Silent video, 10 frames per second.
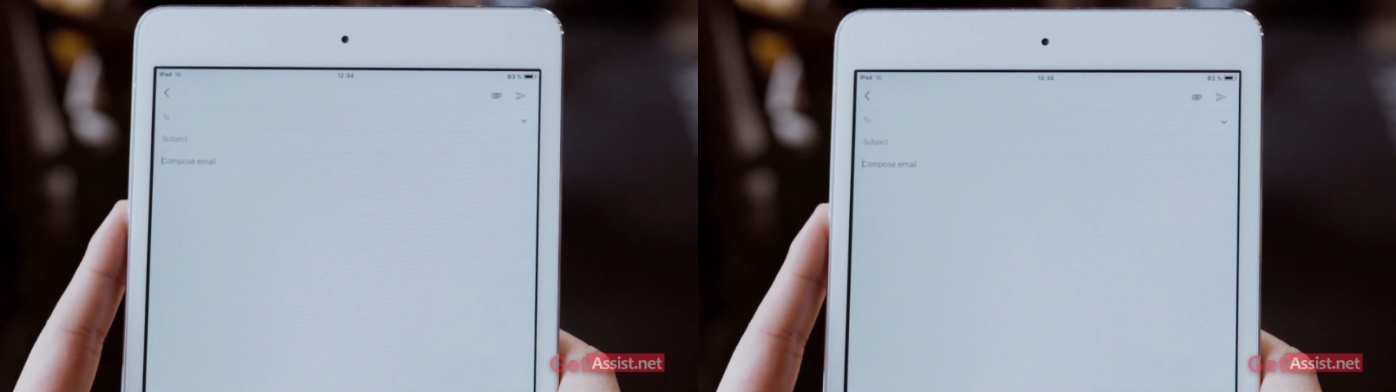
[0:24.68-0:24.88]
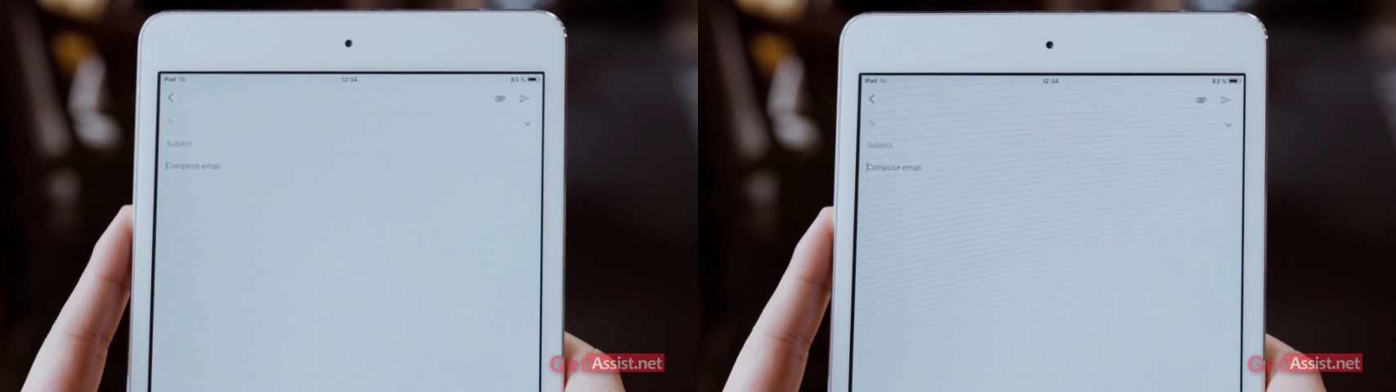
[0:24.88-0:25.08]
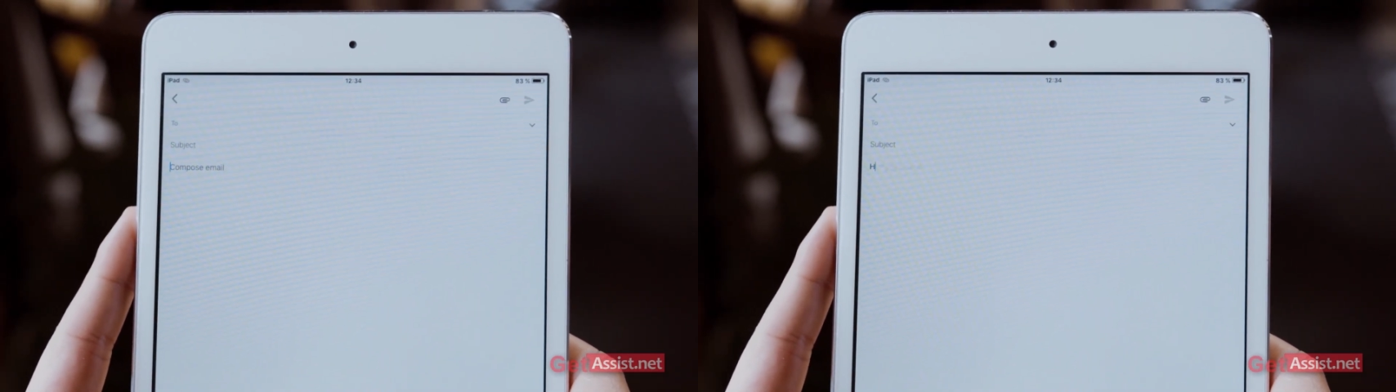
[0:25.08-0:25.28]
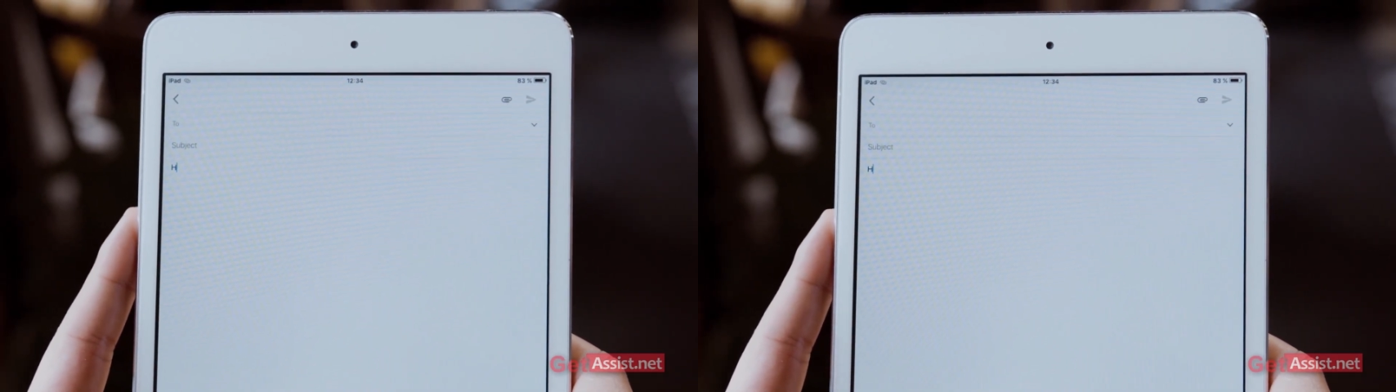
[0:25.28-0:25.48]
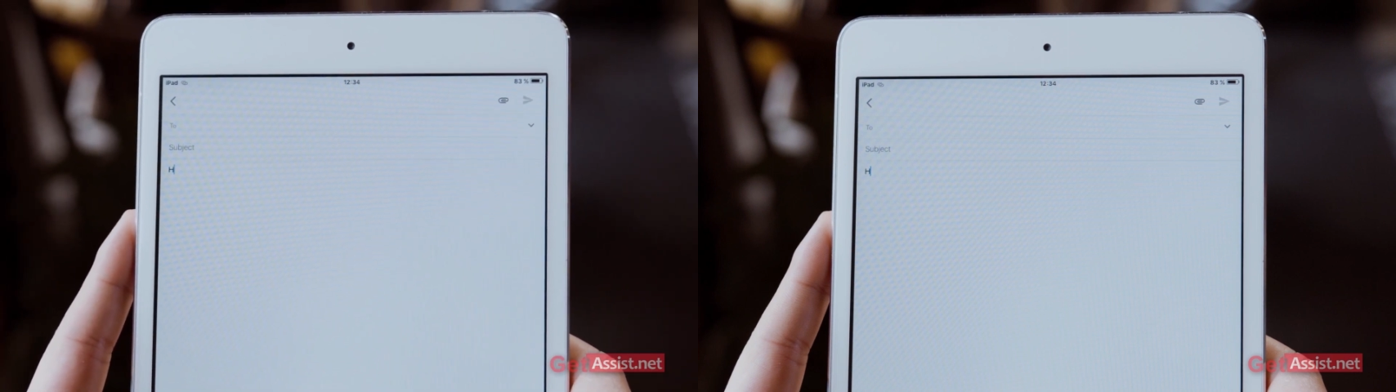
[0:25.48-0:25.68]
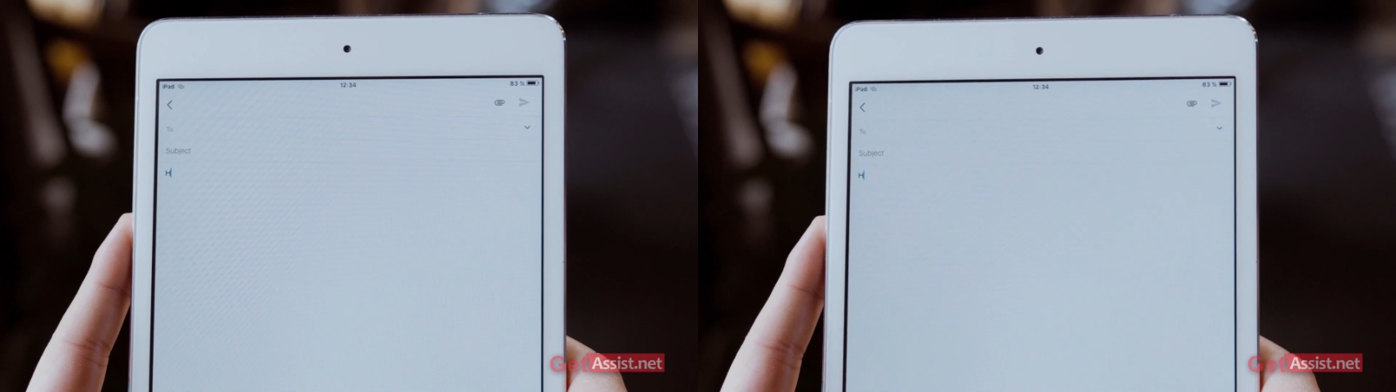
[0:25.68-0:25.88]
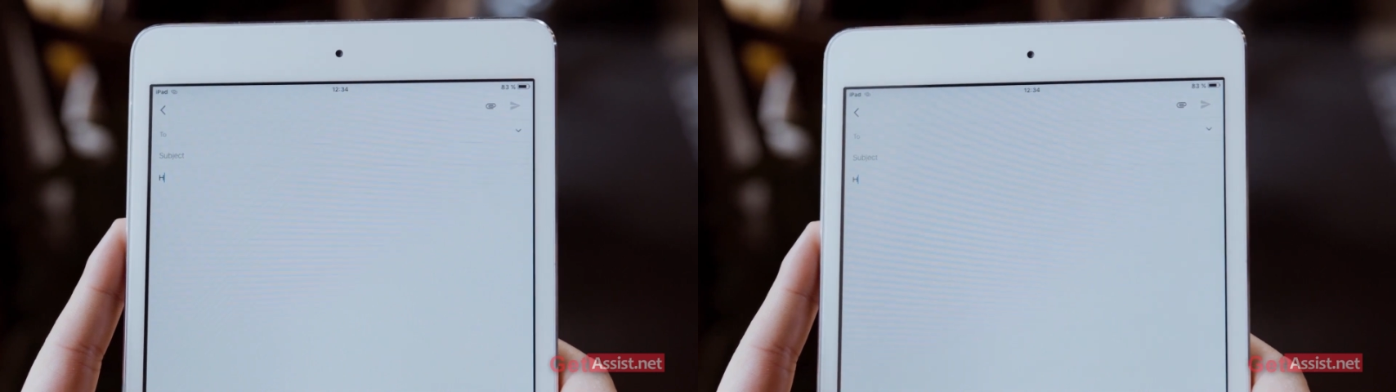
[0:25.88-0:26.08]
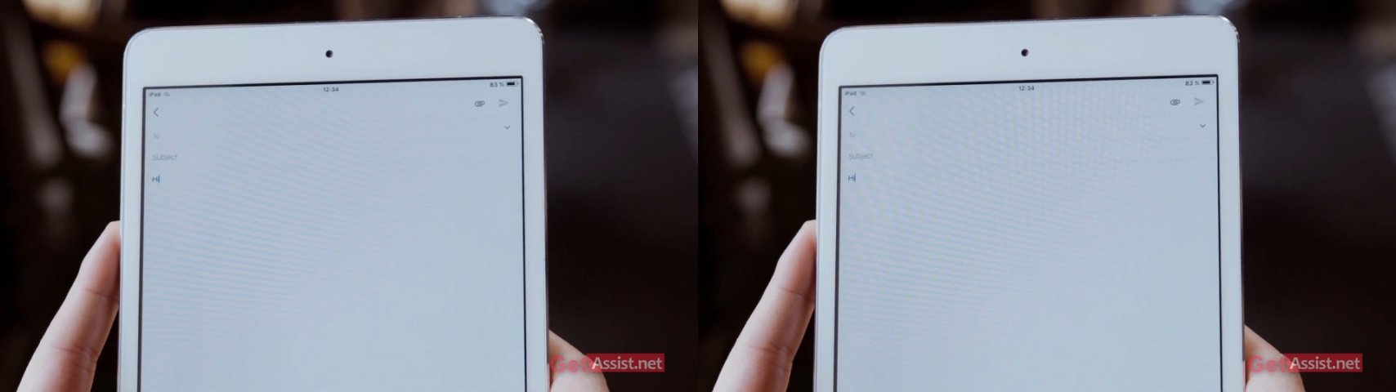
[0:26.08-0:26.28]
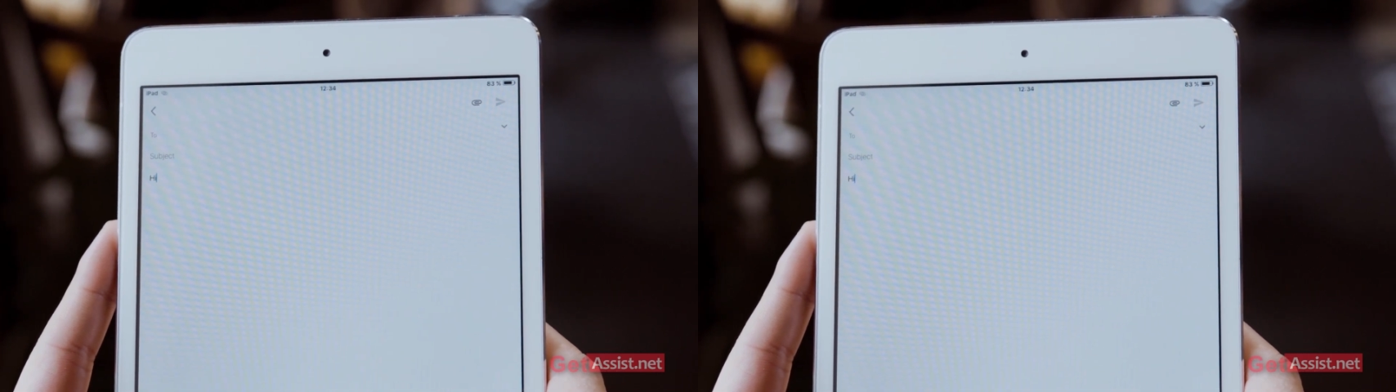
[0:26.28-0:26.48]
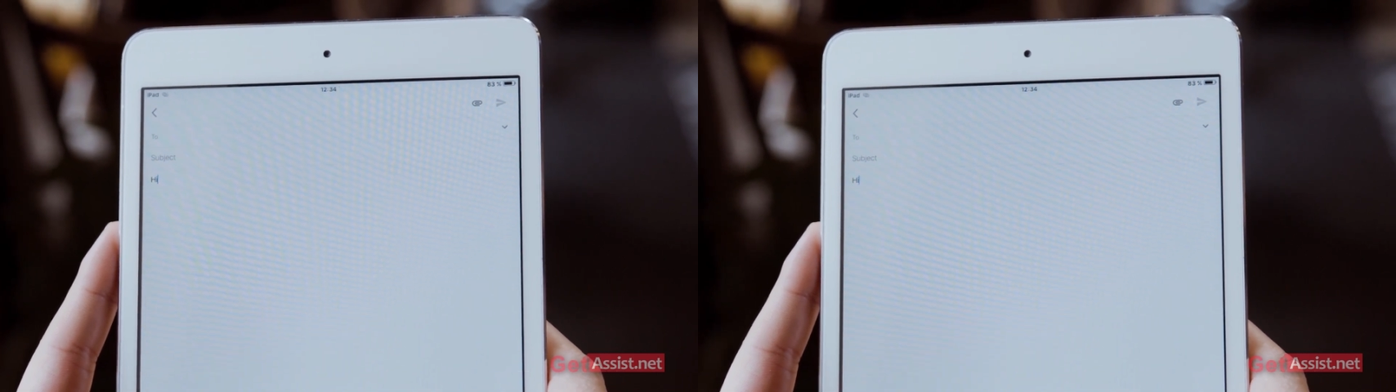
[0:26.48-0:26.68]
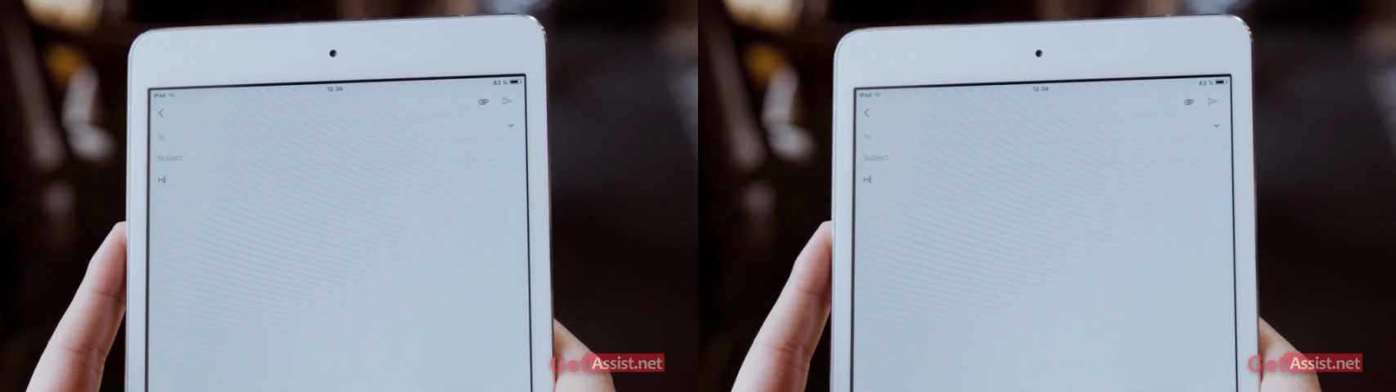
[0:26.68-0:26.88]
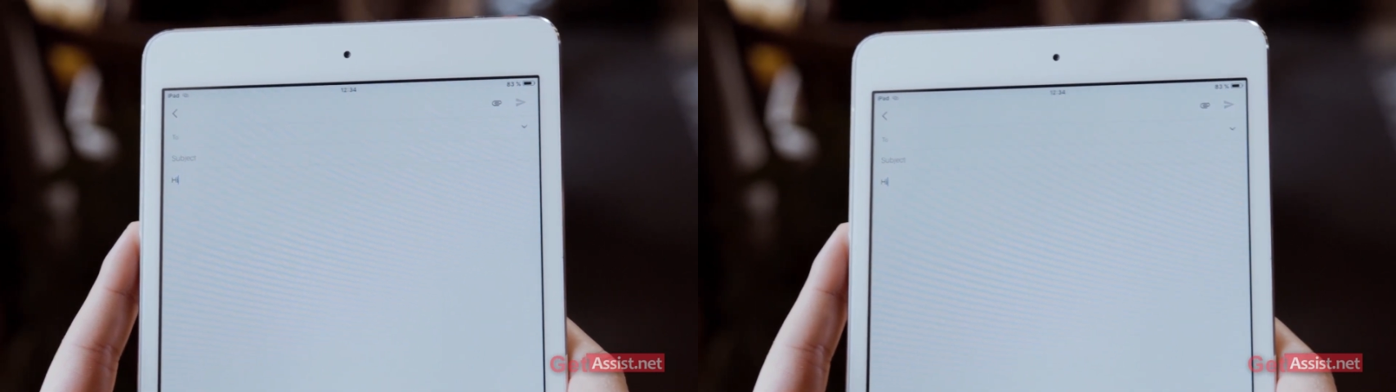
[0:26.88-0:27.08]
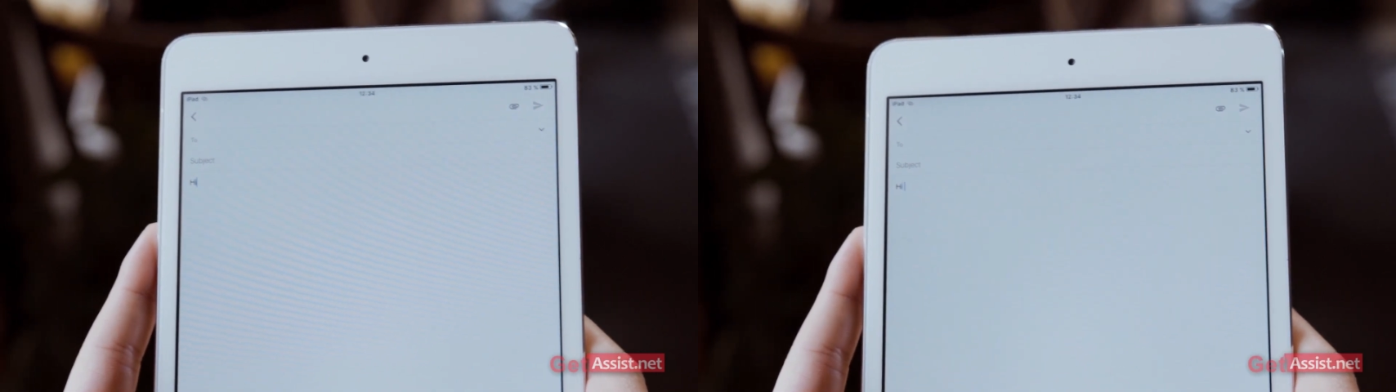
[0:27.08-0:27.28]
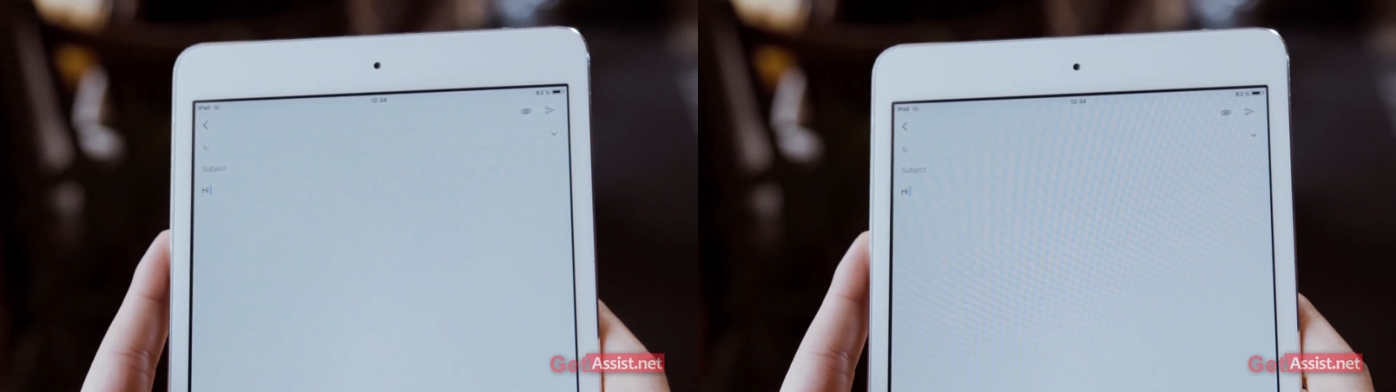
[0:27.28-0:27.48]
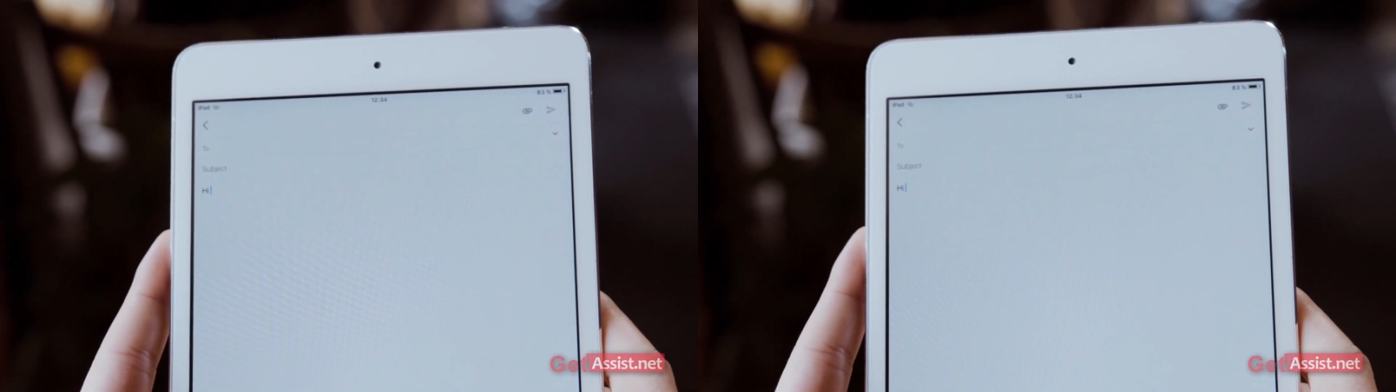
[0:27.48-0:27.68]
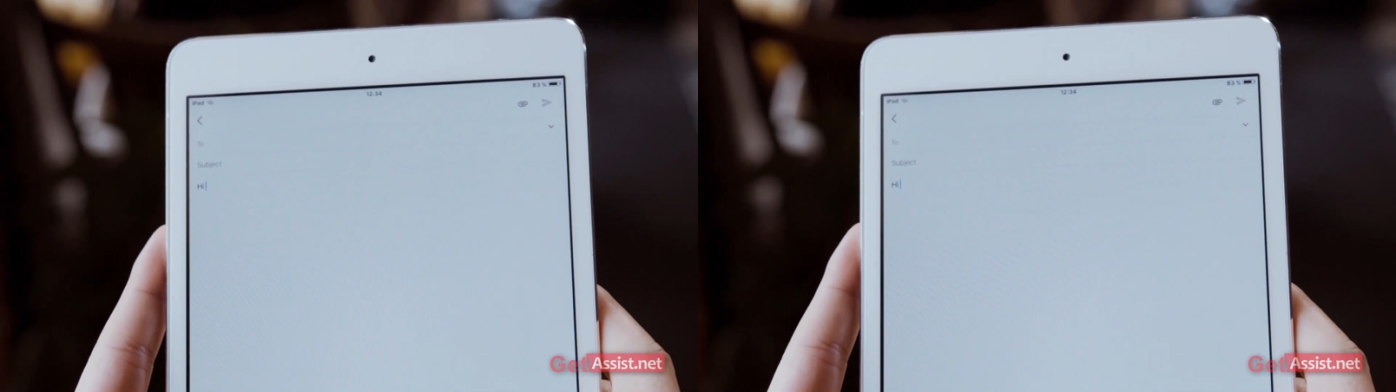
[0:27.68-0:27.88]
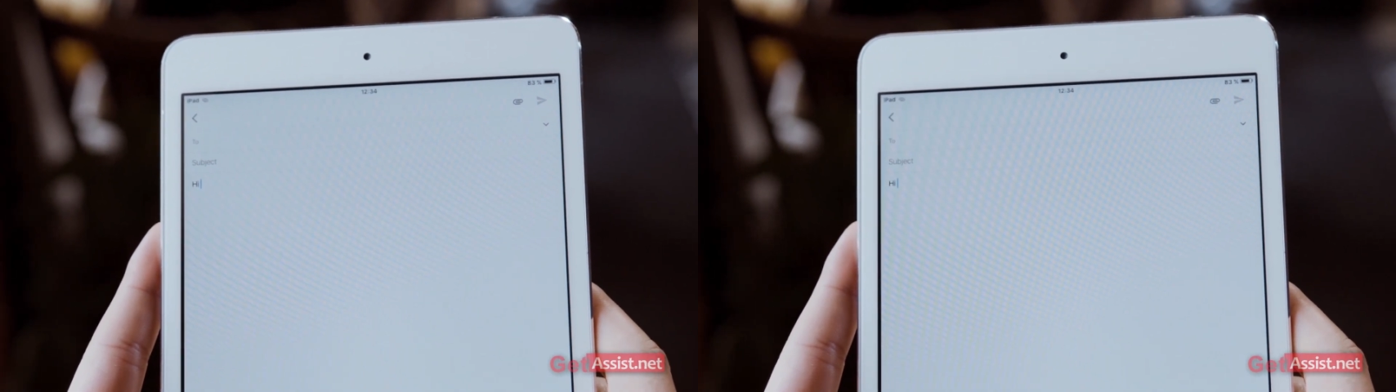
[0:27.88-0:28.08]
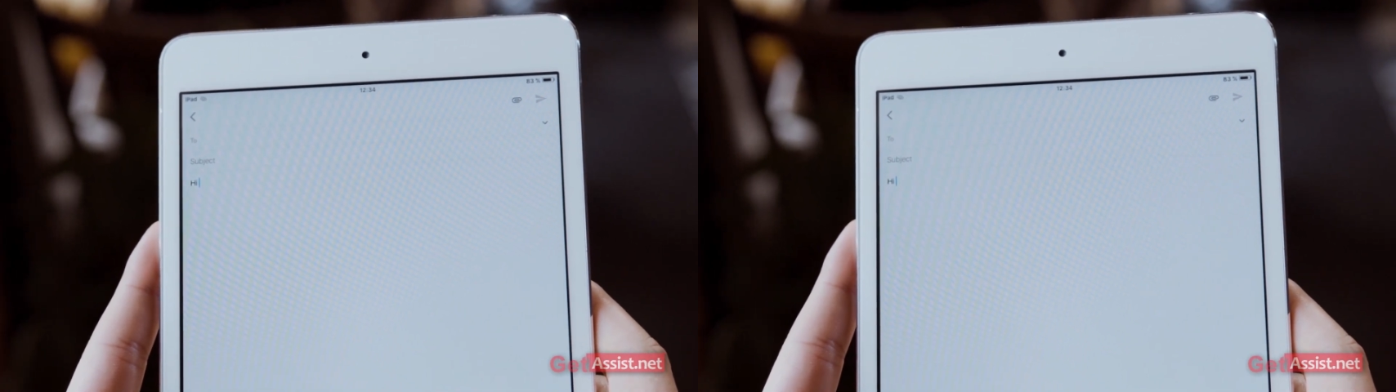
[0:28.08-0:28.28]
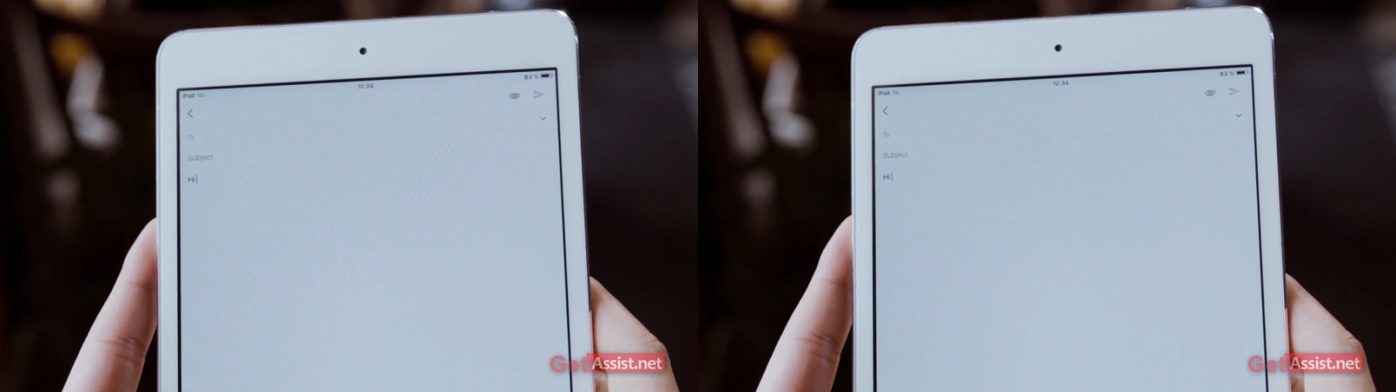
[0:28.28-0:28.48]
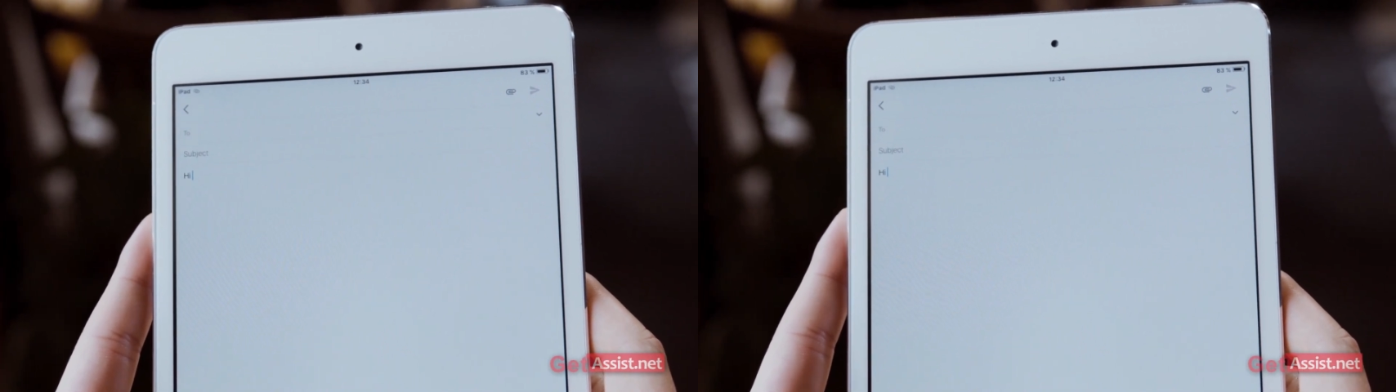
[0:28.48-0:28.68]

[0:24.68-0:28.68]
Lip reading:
(no speaker visible)